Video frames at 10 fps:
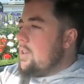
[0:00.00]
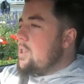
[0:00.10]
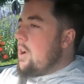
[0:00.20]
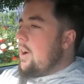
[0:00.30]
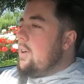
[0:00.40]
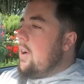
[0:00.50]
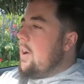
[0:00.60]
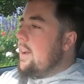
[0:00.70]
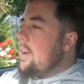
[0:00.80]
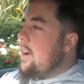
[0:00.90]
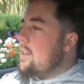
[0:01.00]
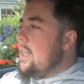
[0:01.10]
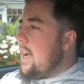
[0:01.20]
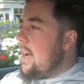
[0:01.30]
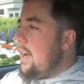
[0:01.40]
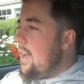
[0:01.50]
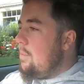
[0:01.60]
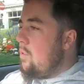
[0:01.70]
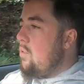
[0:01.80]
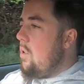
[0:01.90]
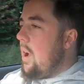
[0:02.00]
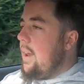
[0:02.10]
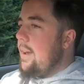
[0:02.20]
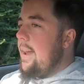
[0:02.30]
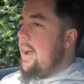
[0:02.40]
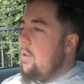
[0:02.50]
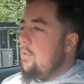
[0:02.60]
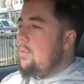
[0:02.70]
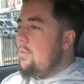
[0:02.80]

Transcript: So I'm going to cut to that clip right now.